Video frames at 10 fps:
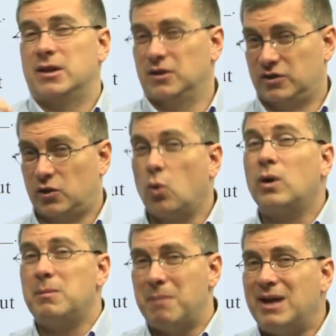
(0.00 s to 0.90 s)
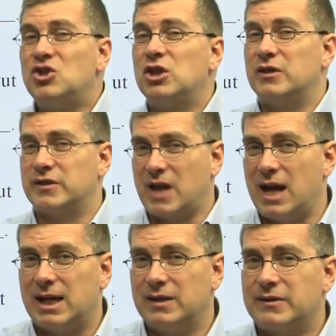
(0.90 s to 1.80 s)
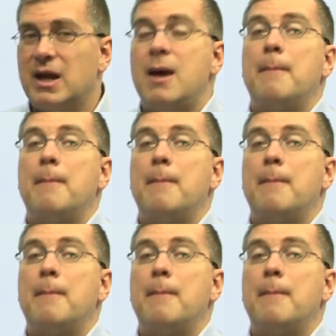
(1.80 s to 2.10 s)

The story mentioned science,